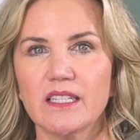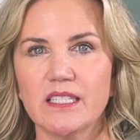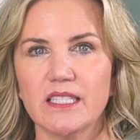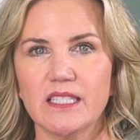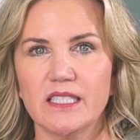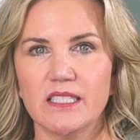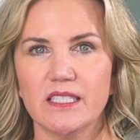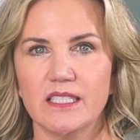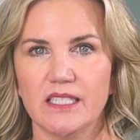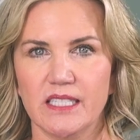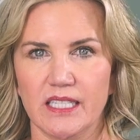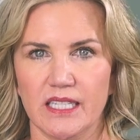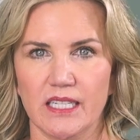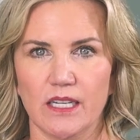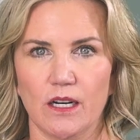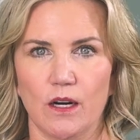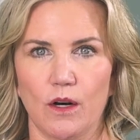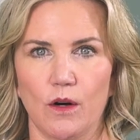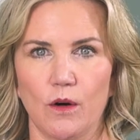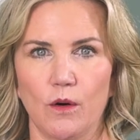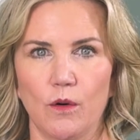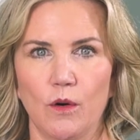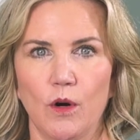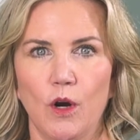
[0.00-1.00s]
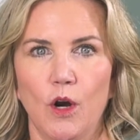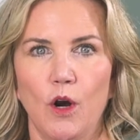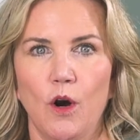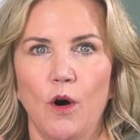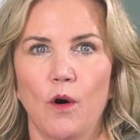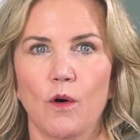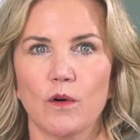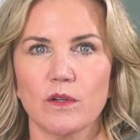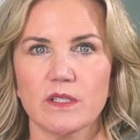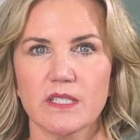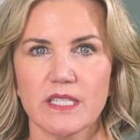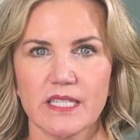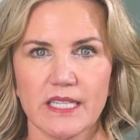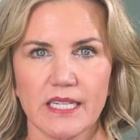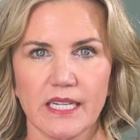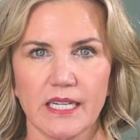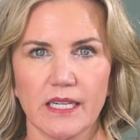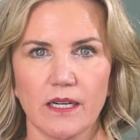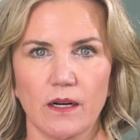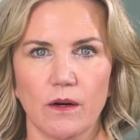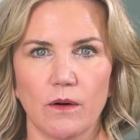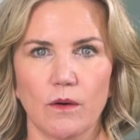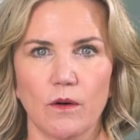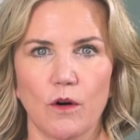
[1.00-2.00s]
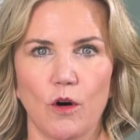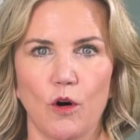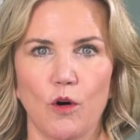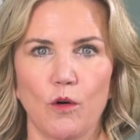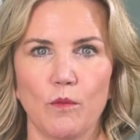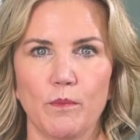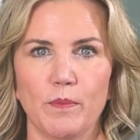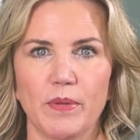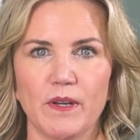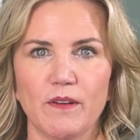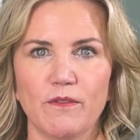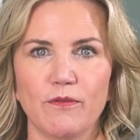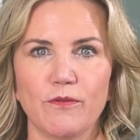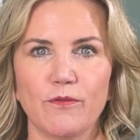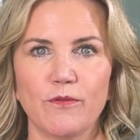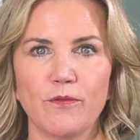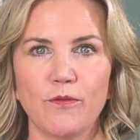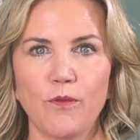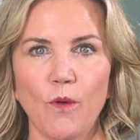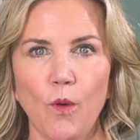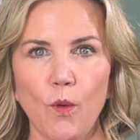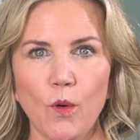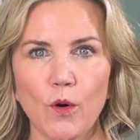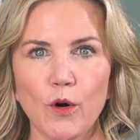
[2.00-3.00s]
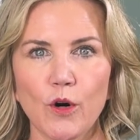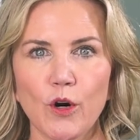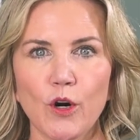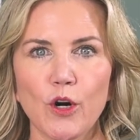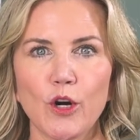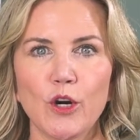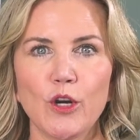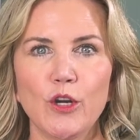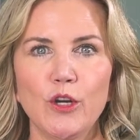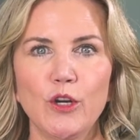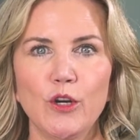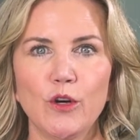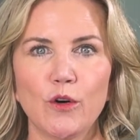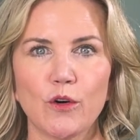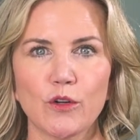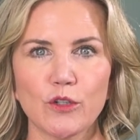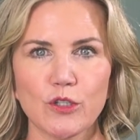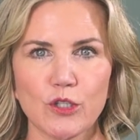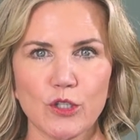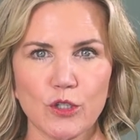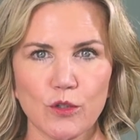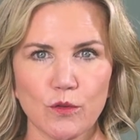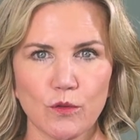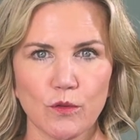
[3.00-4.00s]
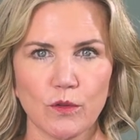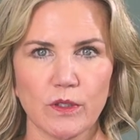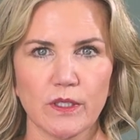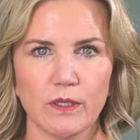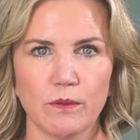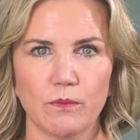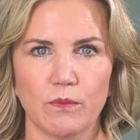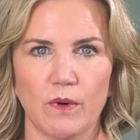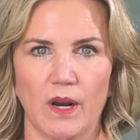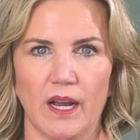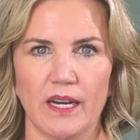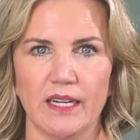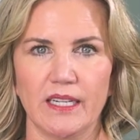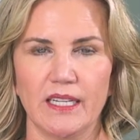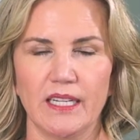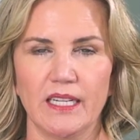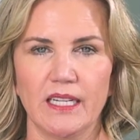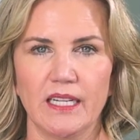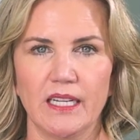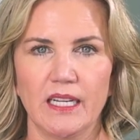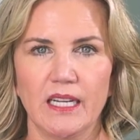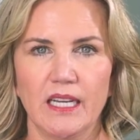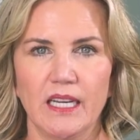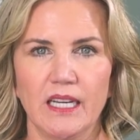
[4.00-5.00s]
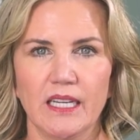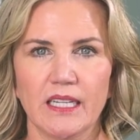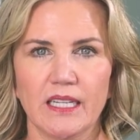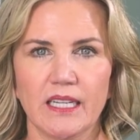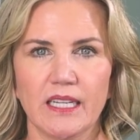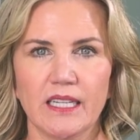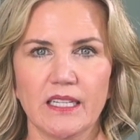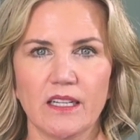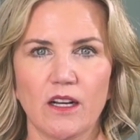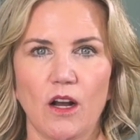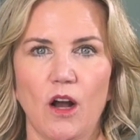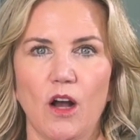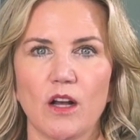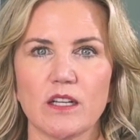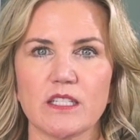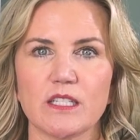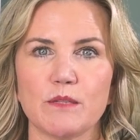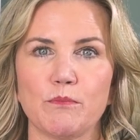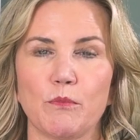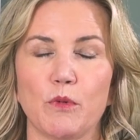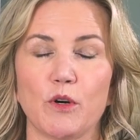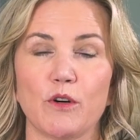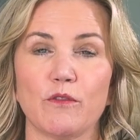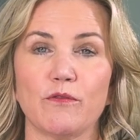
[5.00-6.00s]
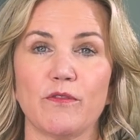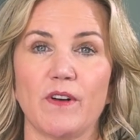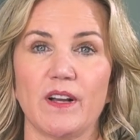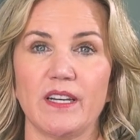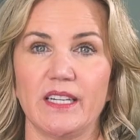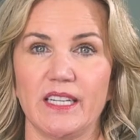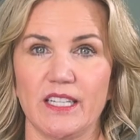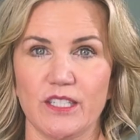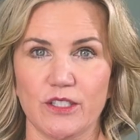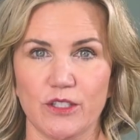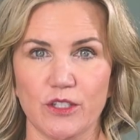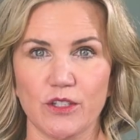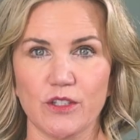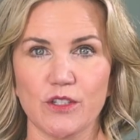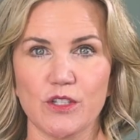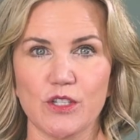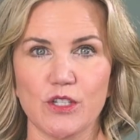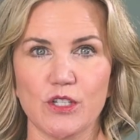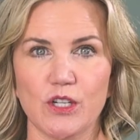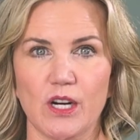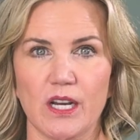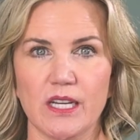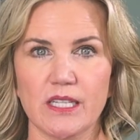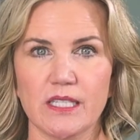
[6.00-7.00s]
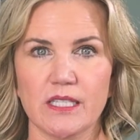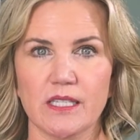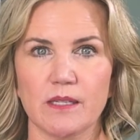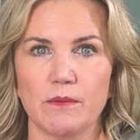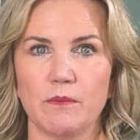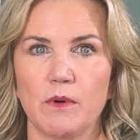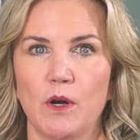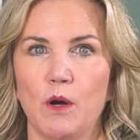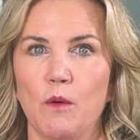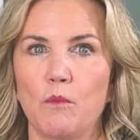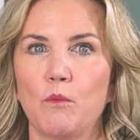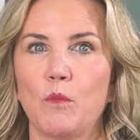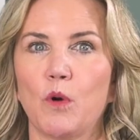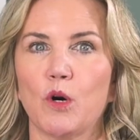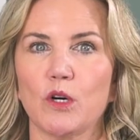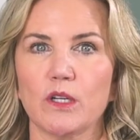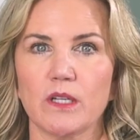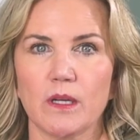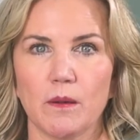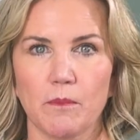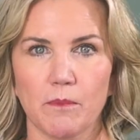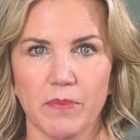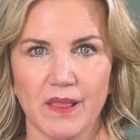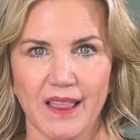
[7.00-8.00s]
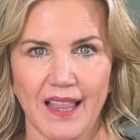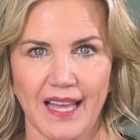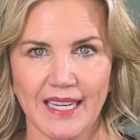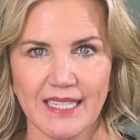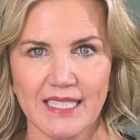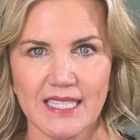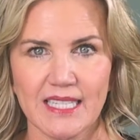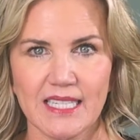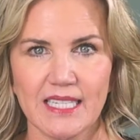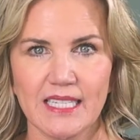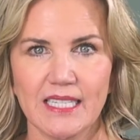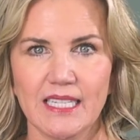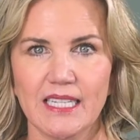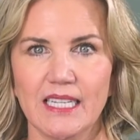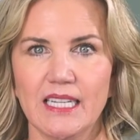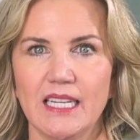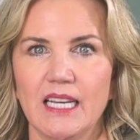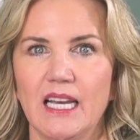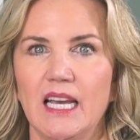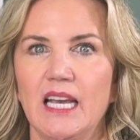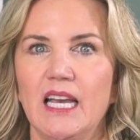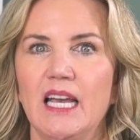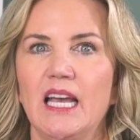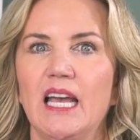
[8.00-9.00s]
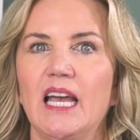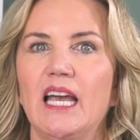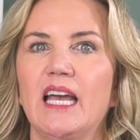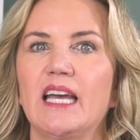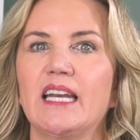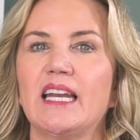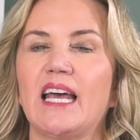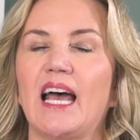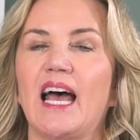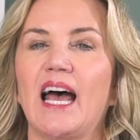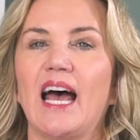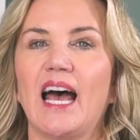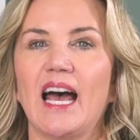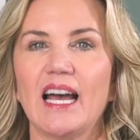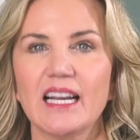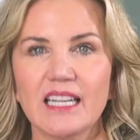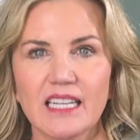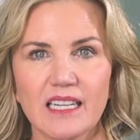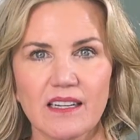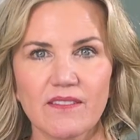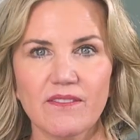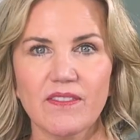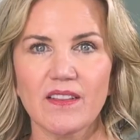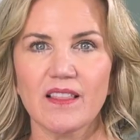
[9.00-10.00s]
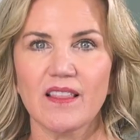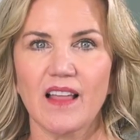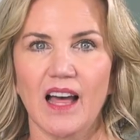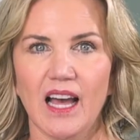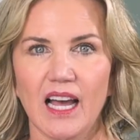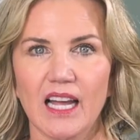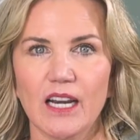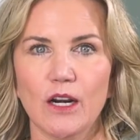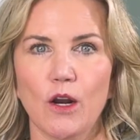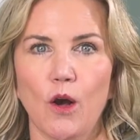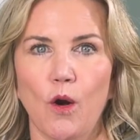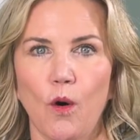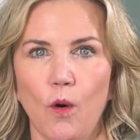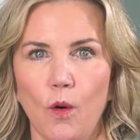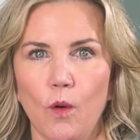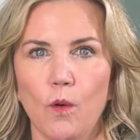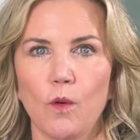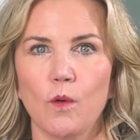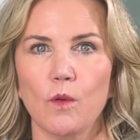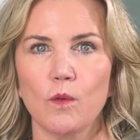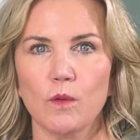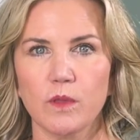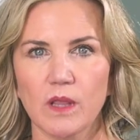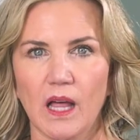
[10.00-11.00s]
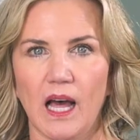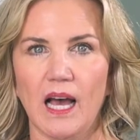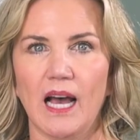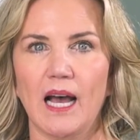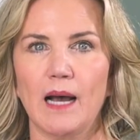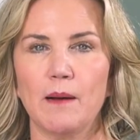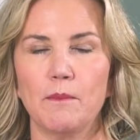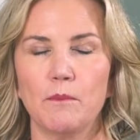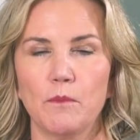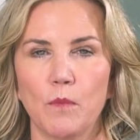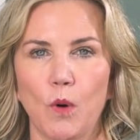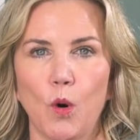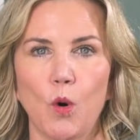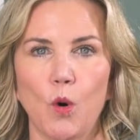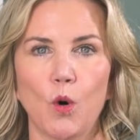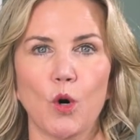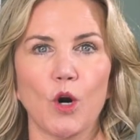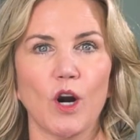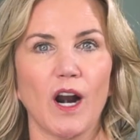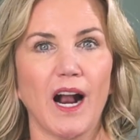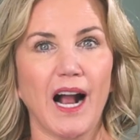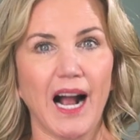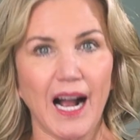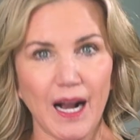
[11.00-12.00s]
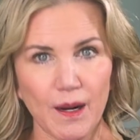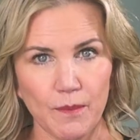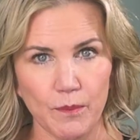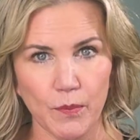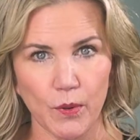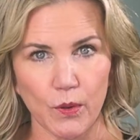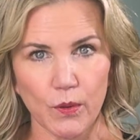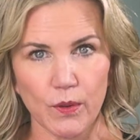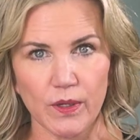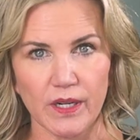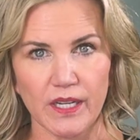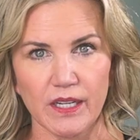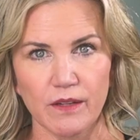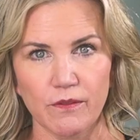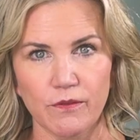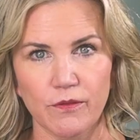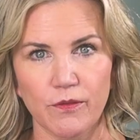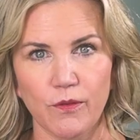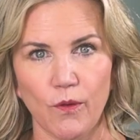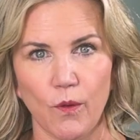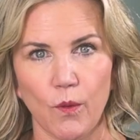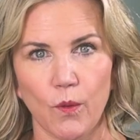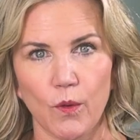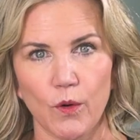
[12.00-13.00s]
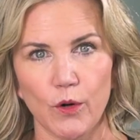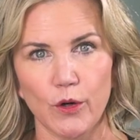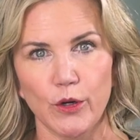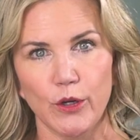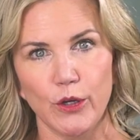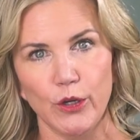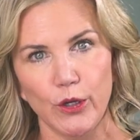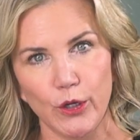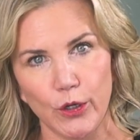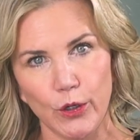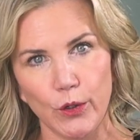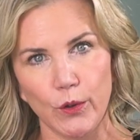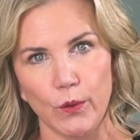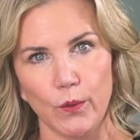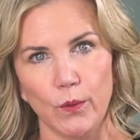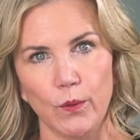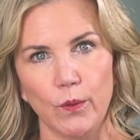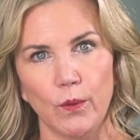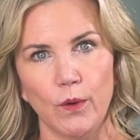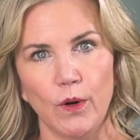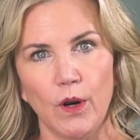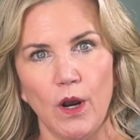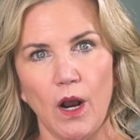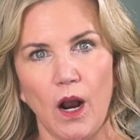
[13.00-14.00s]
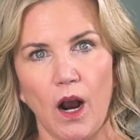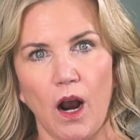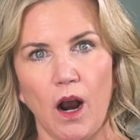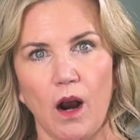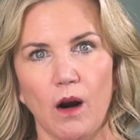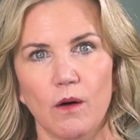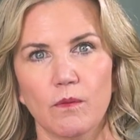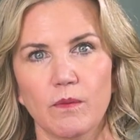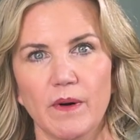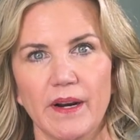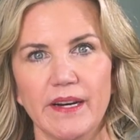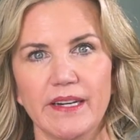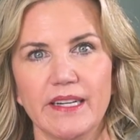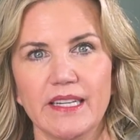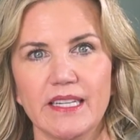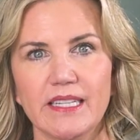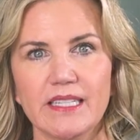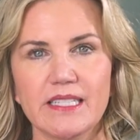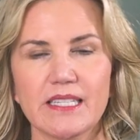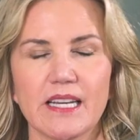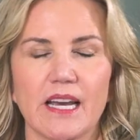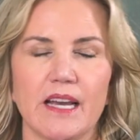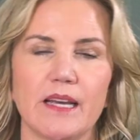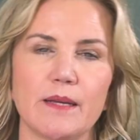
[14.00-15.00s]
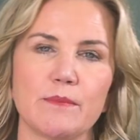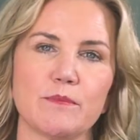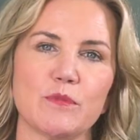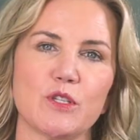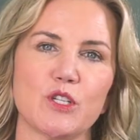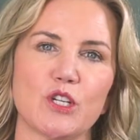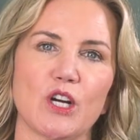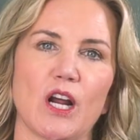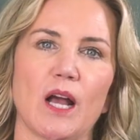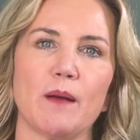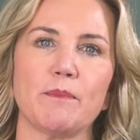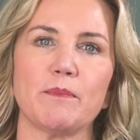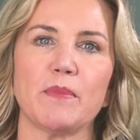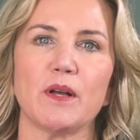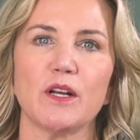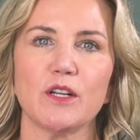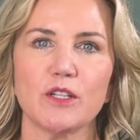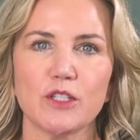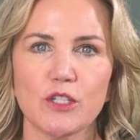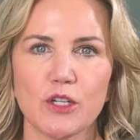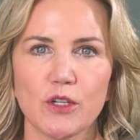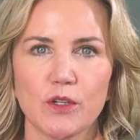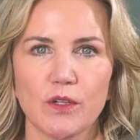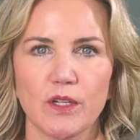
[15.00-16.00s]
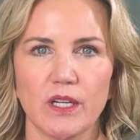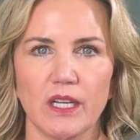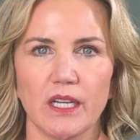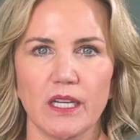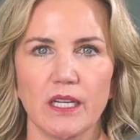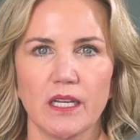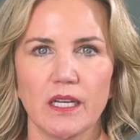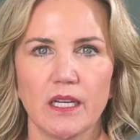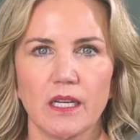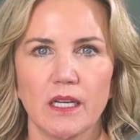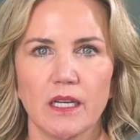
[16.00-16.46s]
a DO or COO before you're truly ready can cause more financial stress, more complexity, and a heck of a whole lot more onboarding for you, already time-strapped attorney.